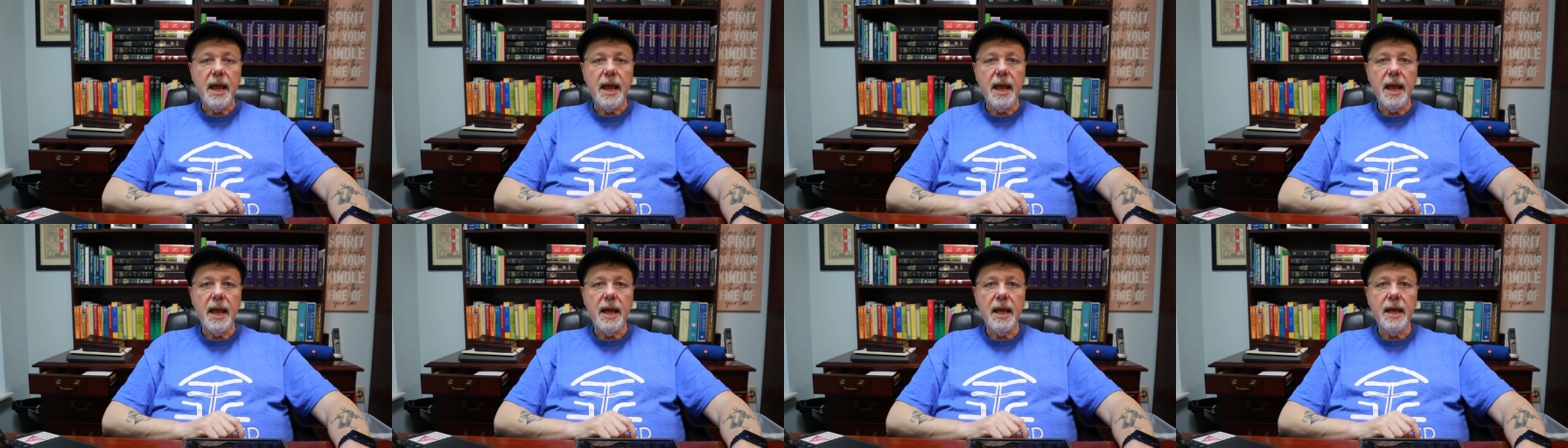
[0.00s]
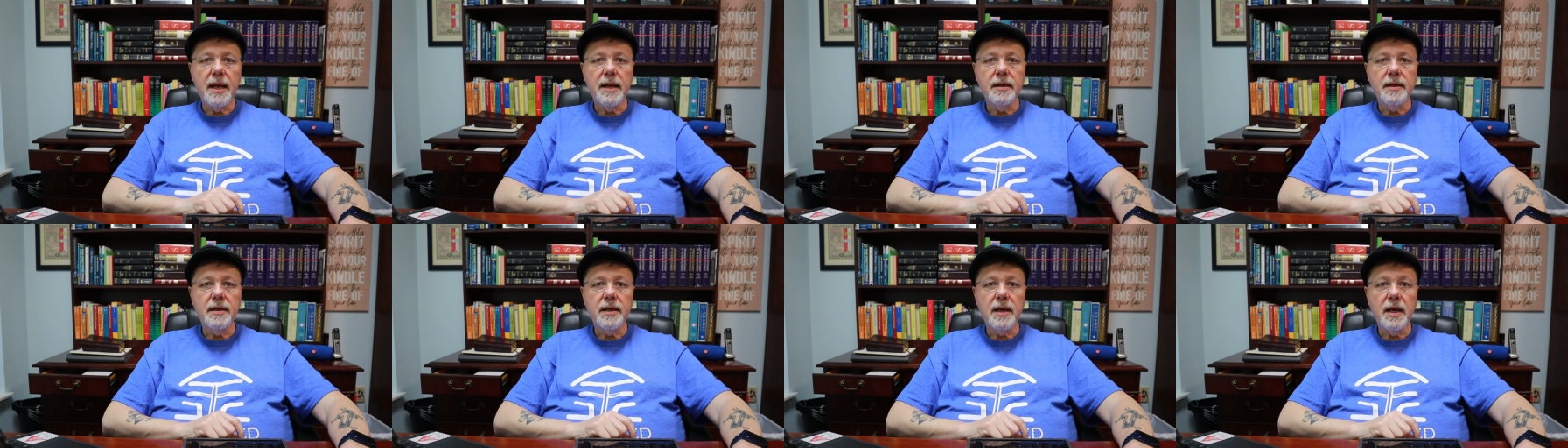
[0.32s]

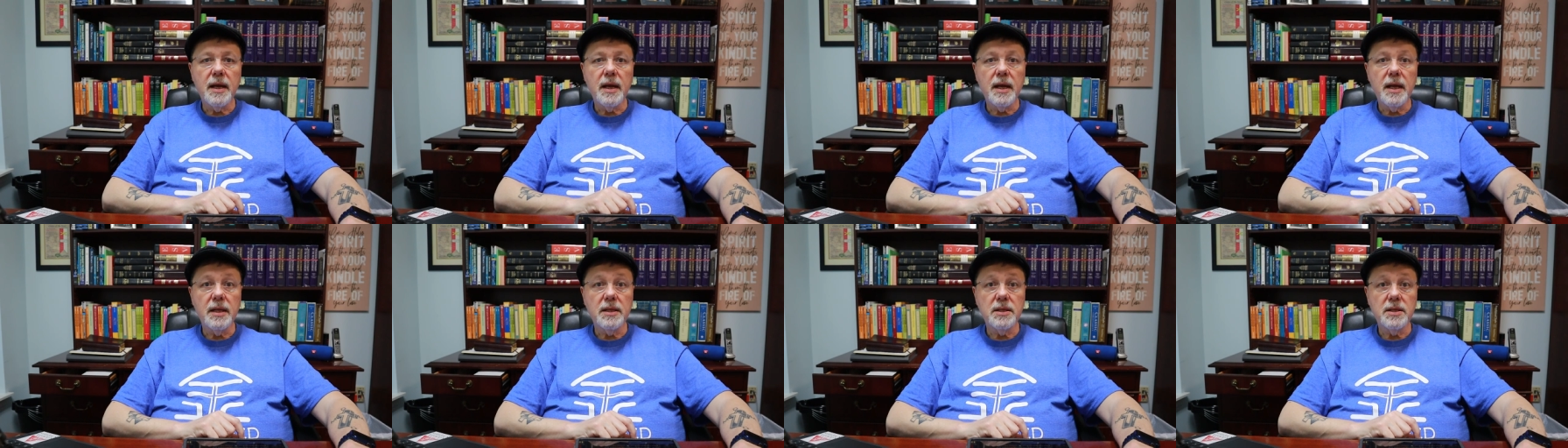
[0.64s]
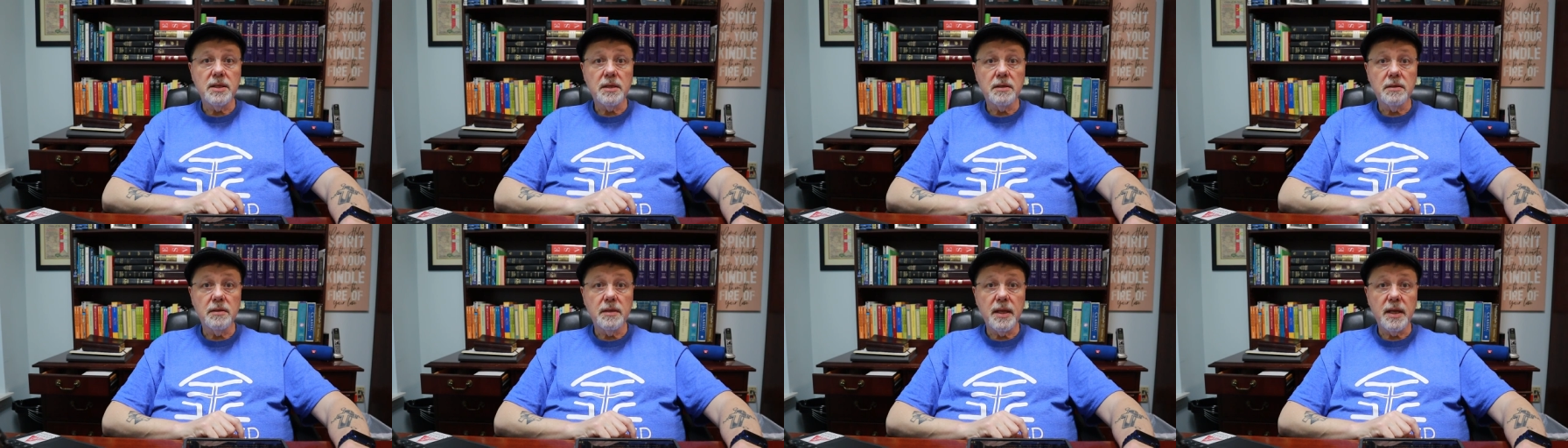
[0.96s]
And
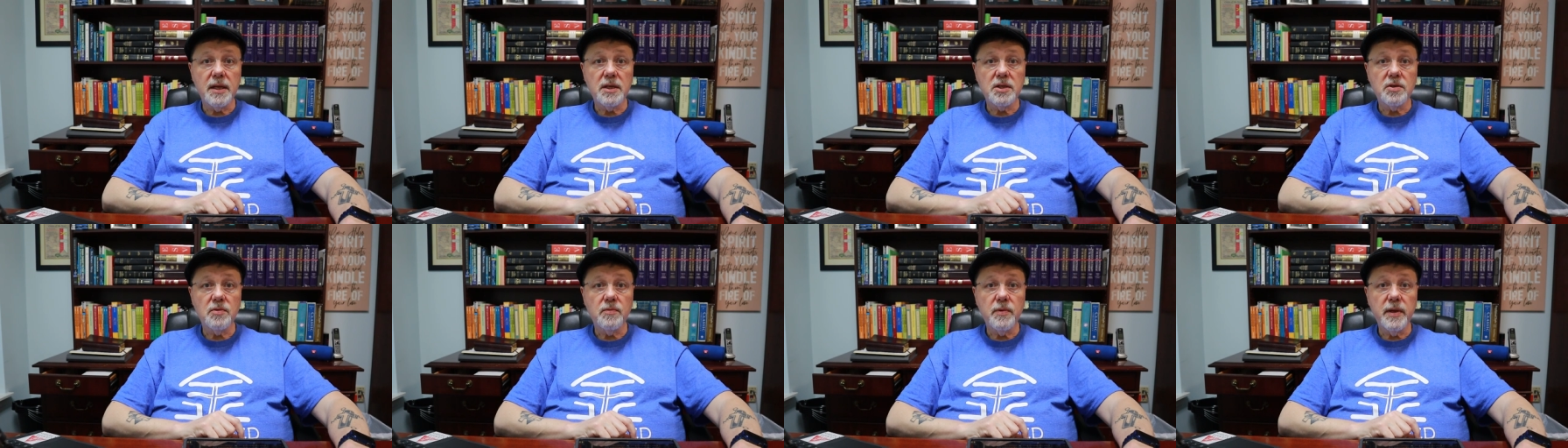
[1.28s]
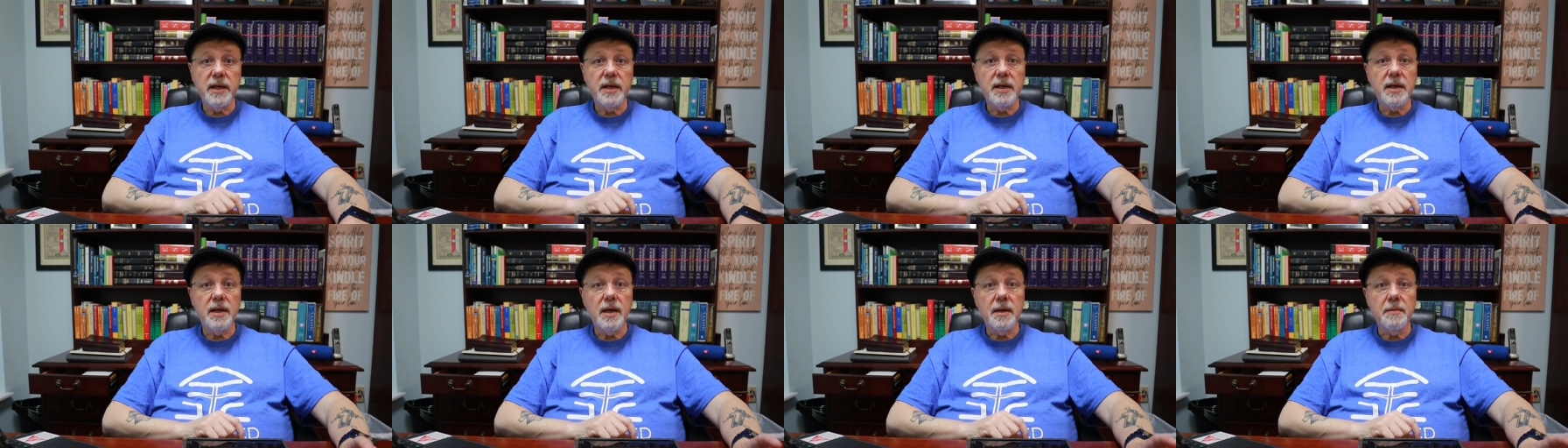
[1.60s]
until next
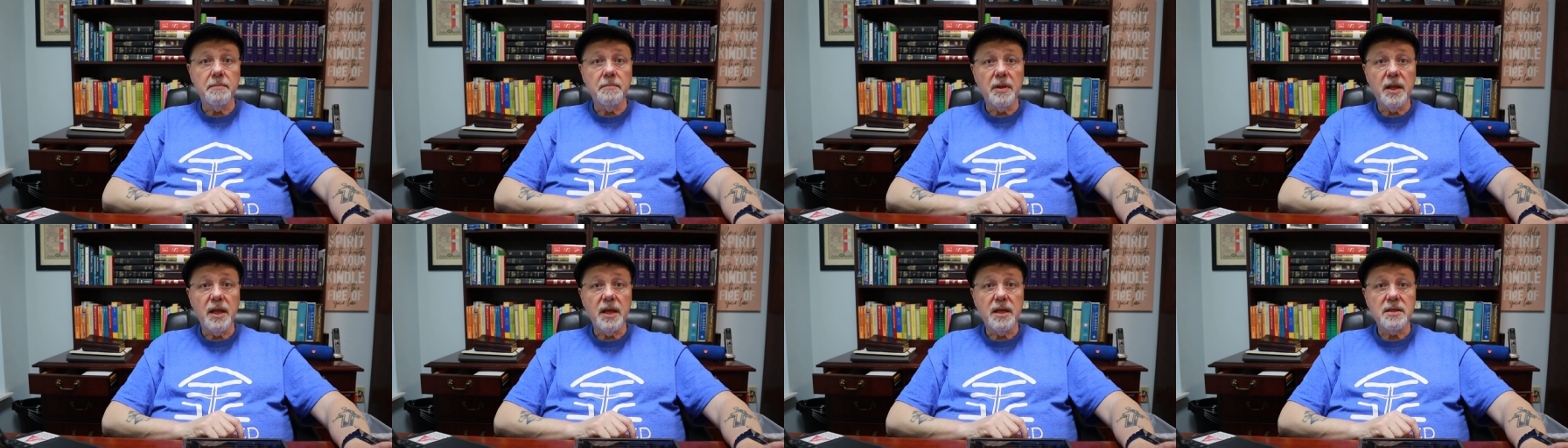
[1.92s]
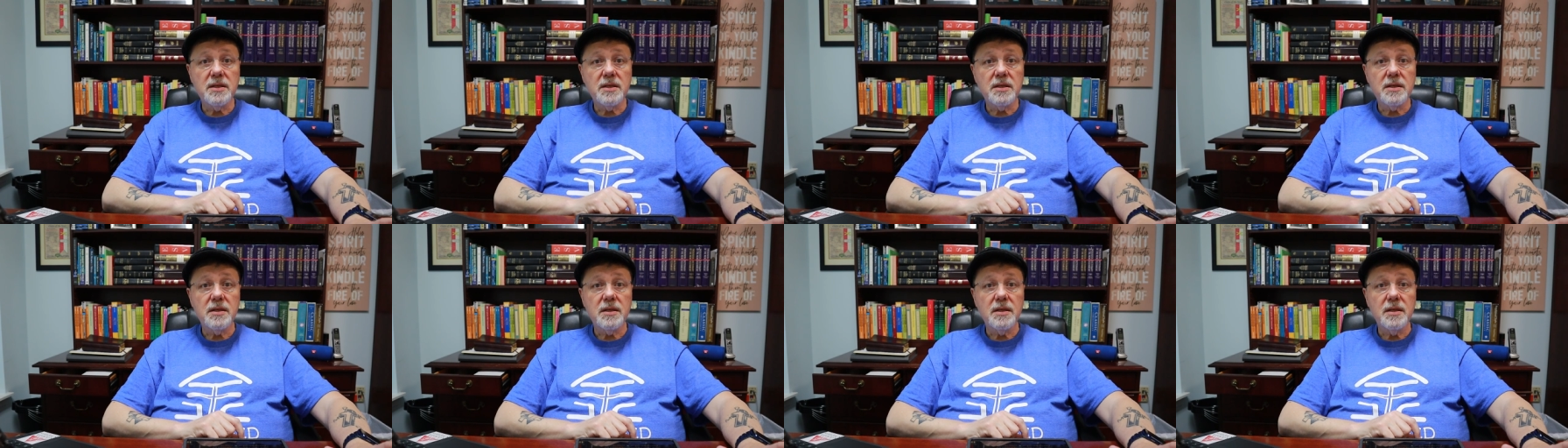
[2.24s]
week, God
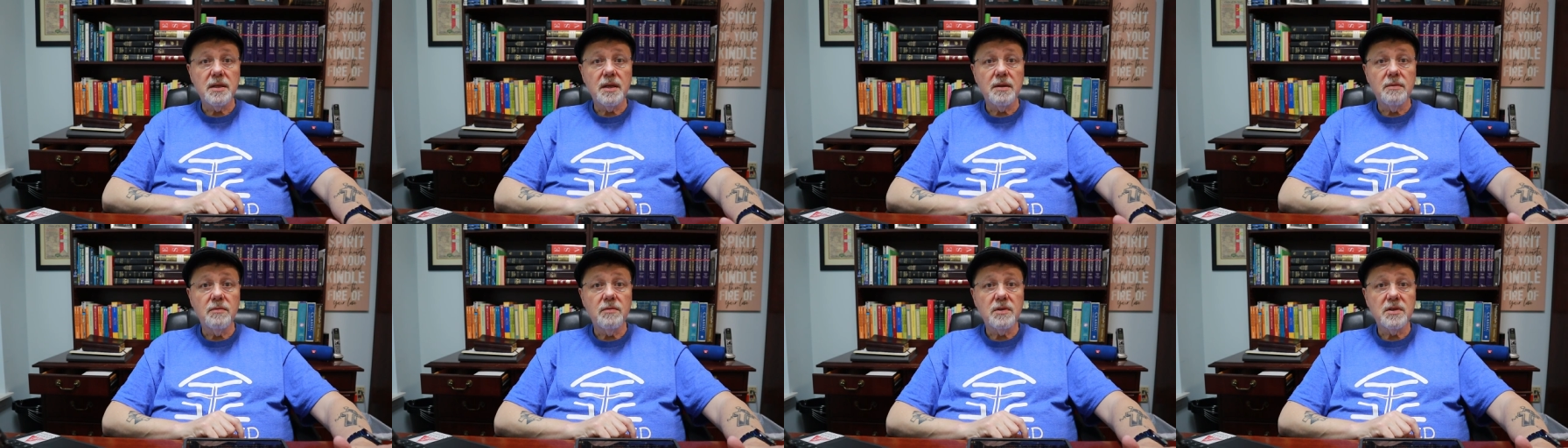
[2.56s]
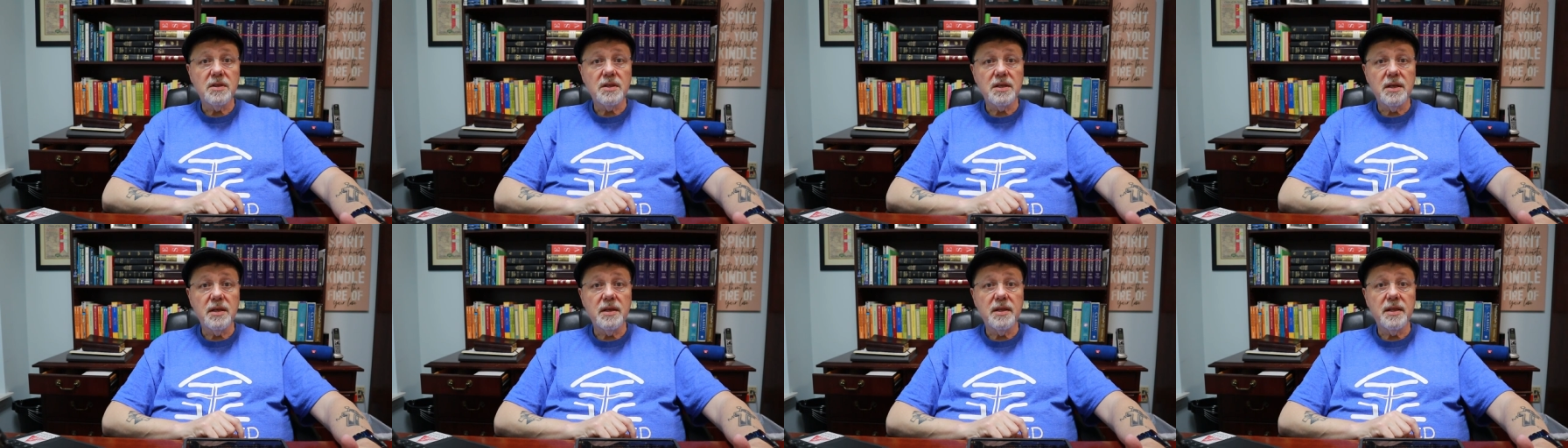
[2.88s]
bless, and
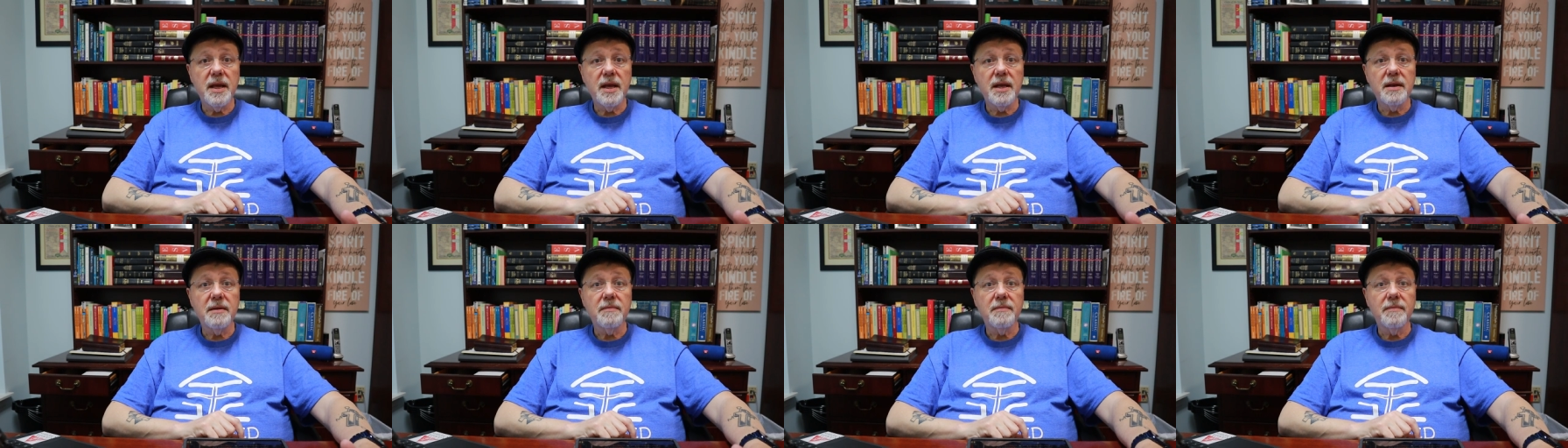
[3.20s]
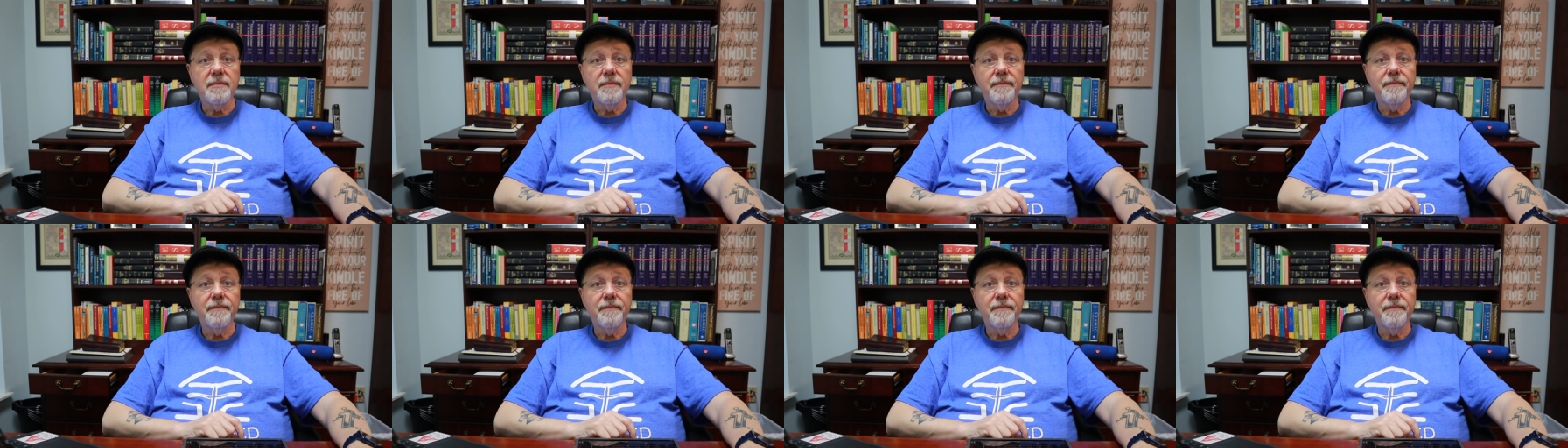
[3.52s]
we'll see you then.